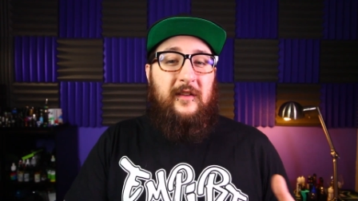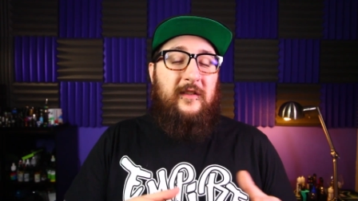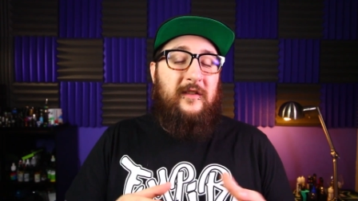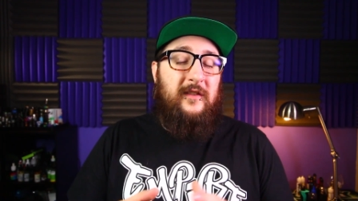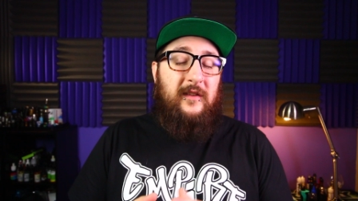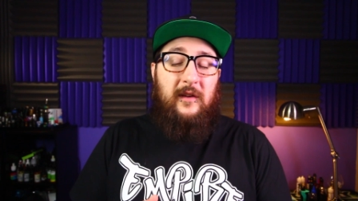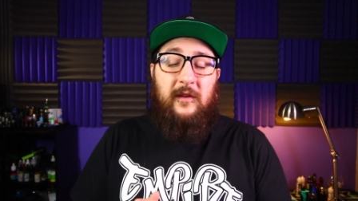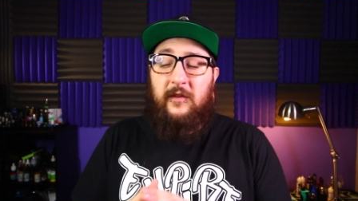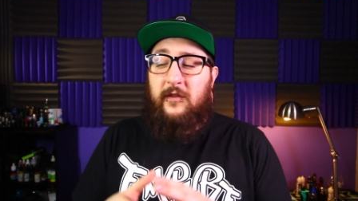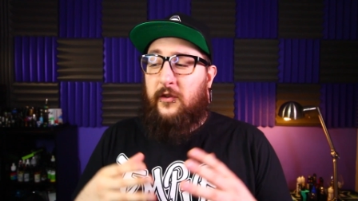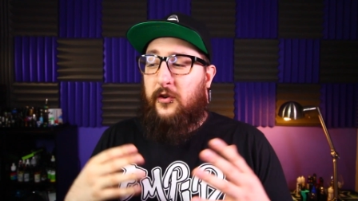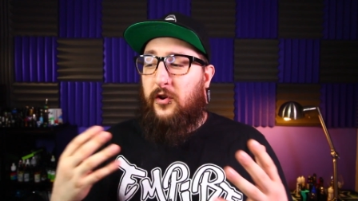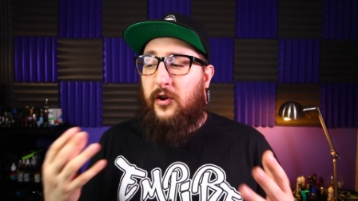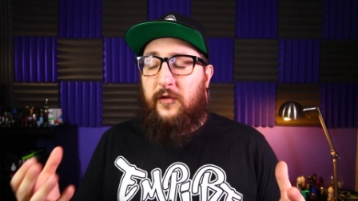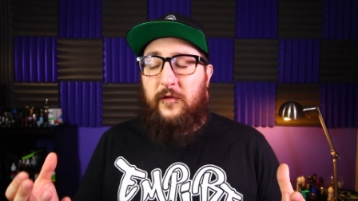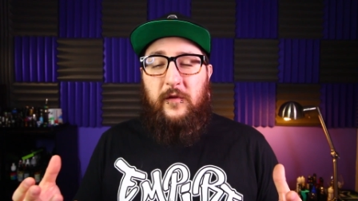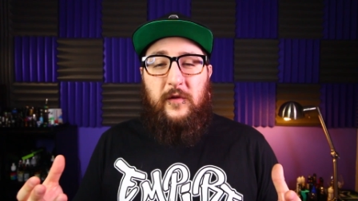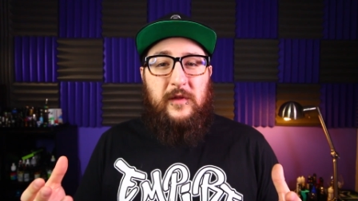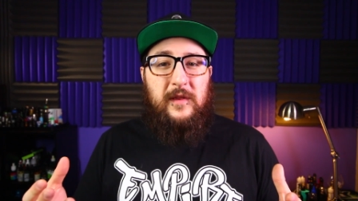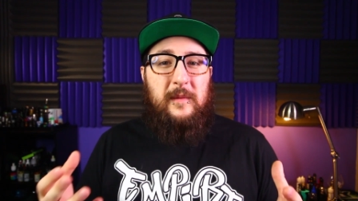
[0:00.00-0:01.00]
It's, it's
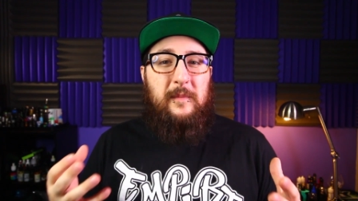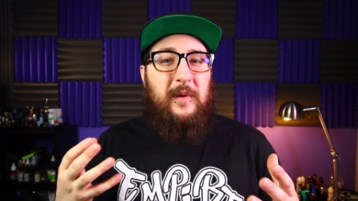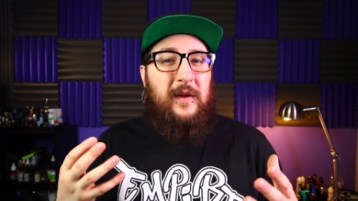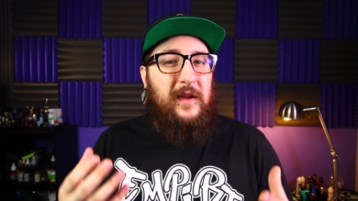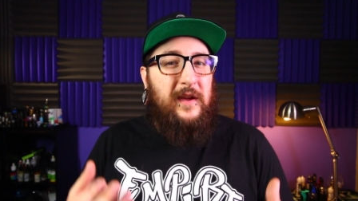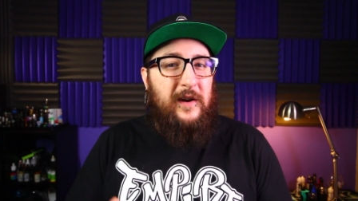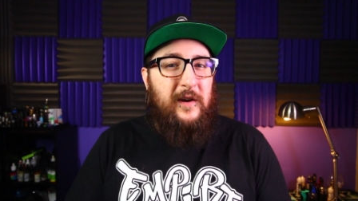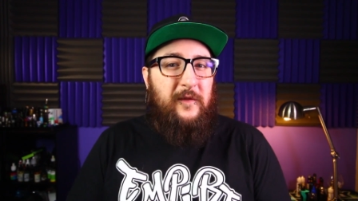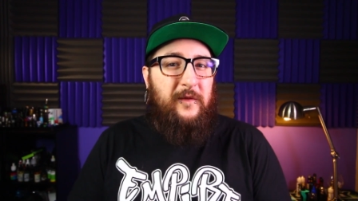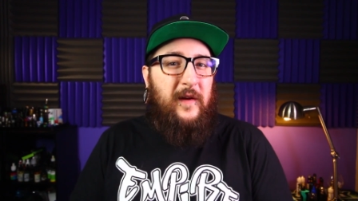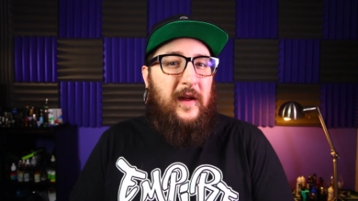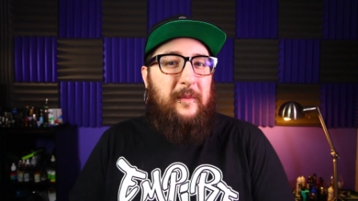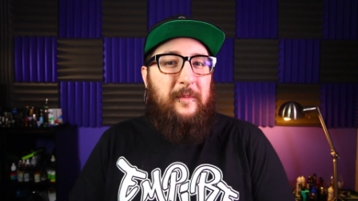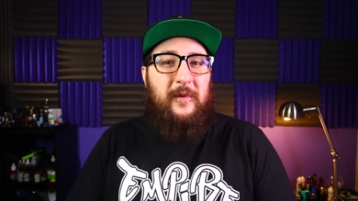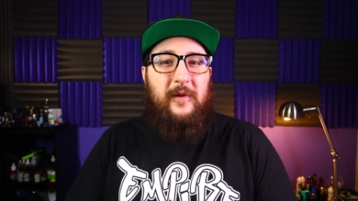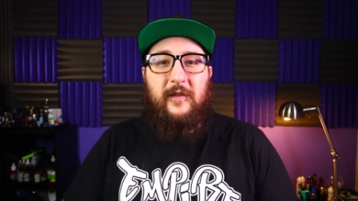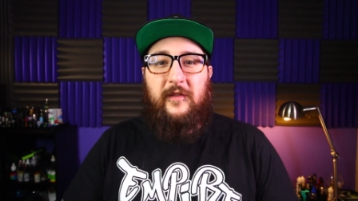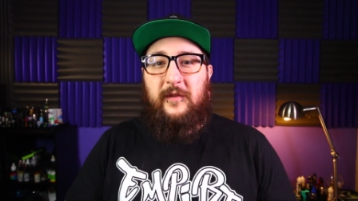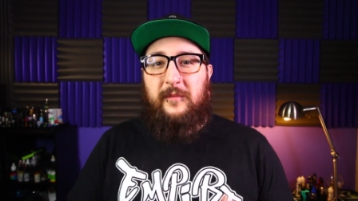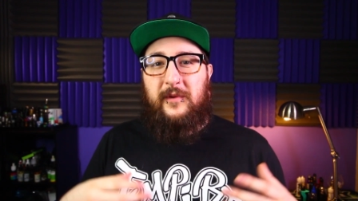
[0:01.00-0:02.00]
good for the beginner
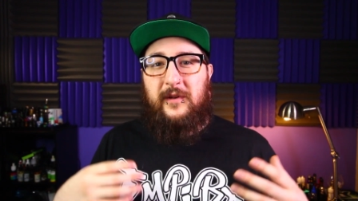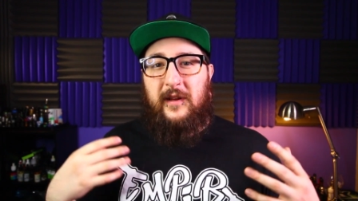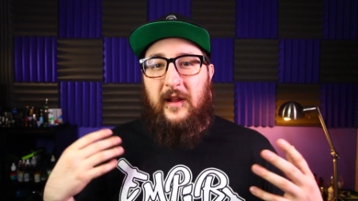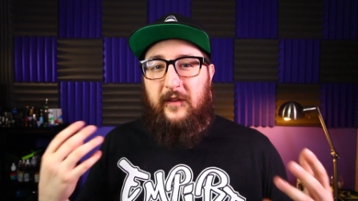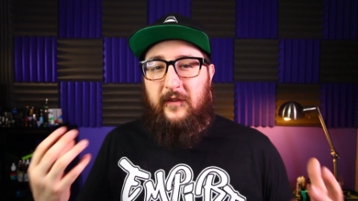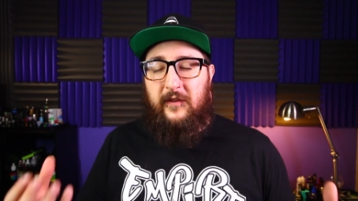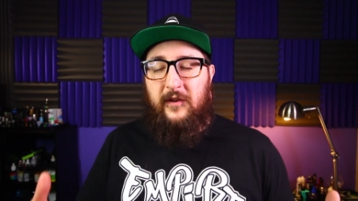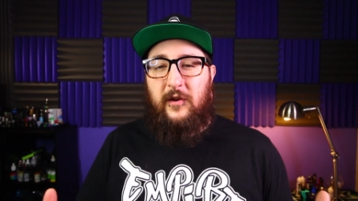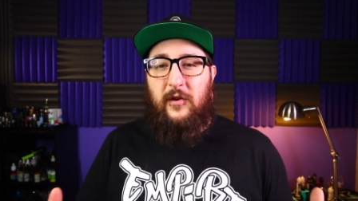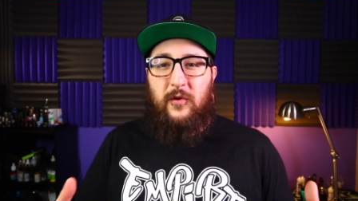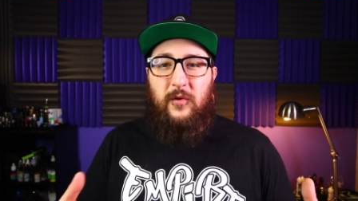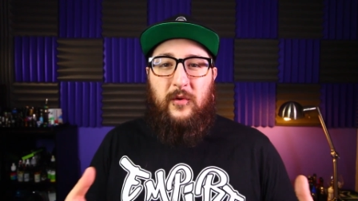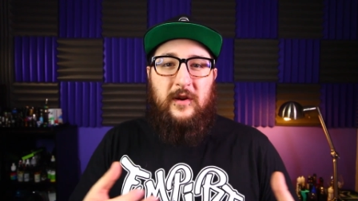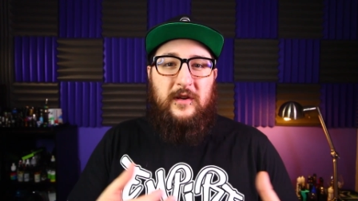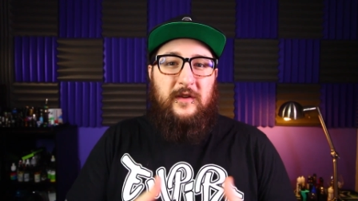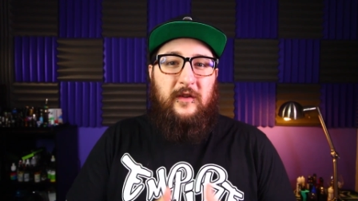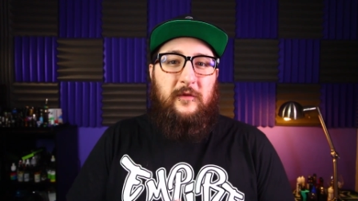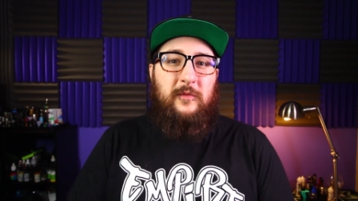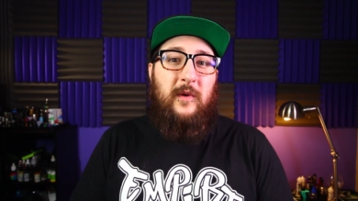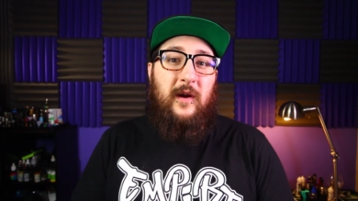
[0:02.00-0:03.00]
vaper, someone that's new and
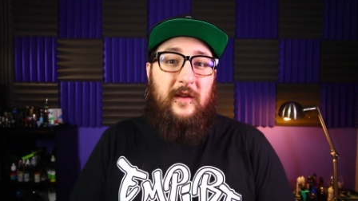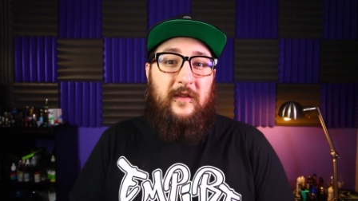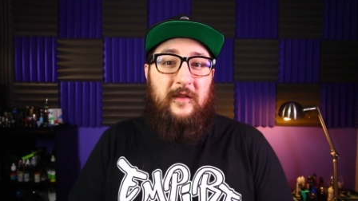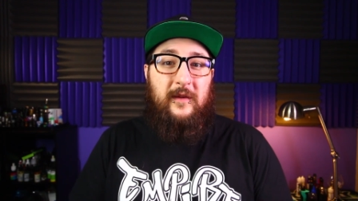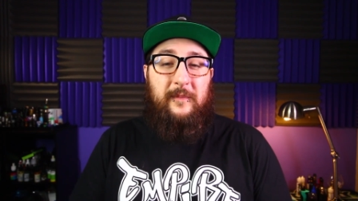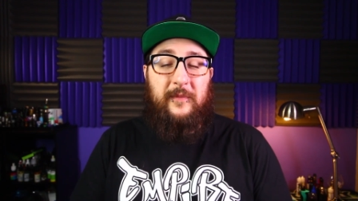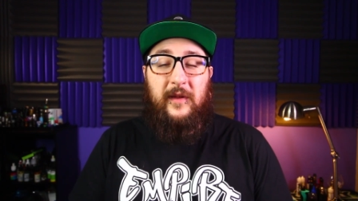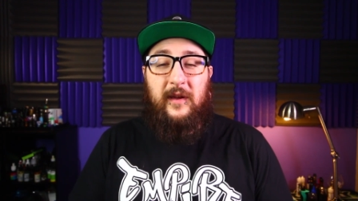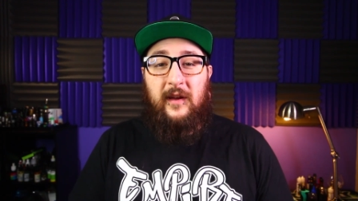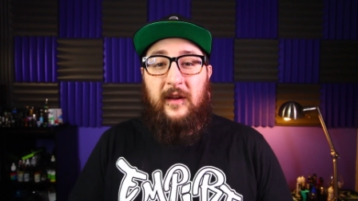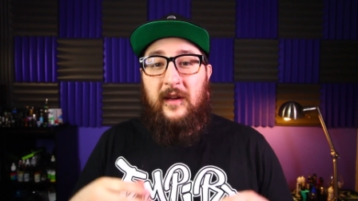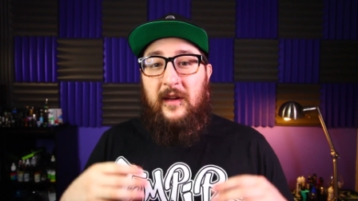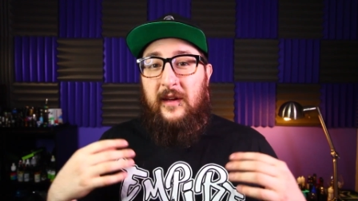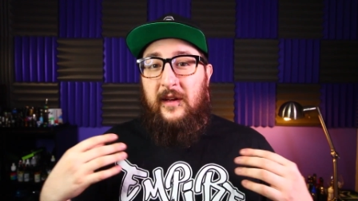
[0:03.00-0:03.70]
just wants something